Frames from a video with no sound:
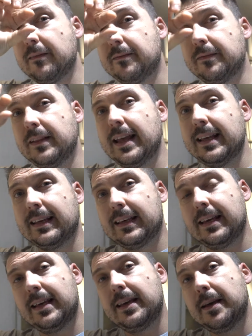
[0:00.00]

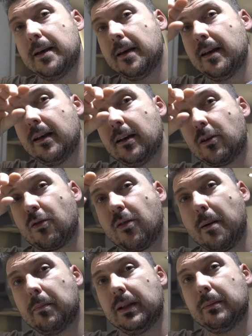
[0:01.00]
flaky,
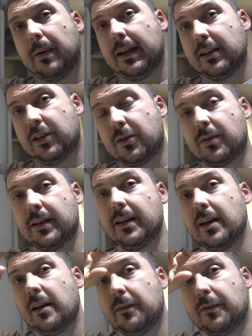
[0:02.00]
crumbly
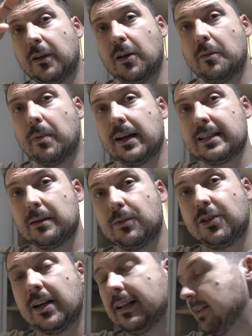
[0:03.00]
pastry, followed by
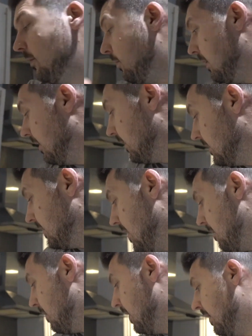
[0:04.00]
some jelly with
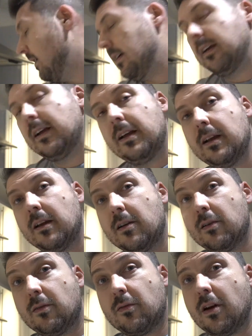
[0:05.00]
some
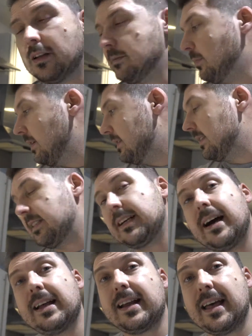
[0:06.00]
raspberries
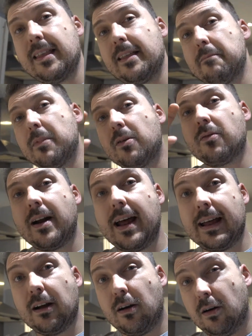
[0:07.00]
inside, and then a
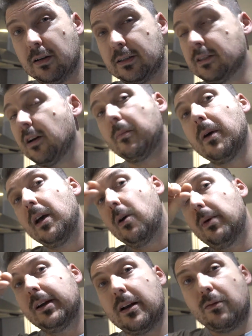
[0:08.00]
meringue on top.
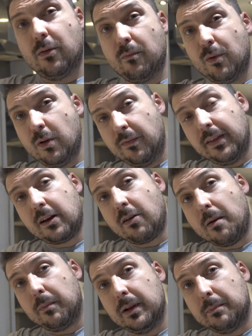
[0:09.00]
We're going to remove the
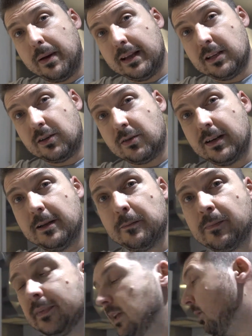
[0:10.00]
crumbly
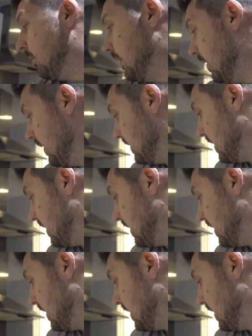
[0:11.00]
pastry. We're going to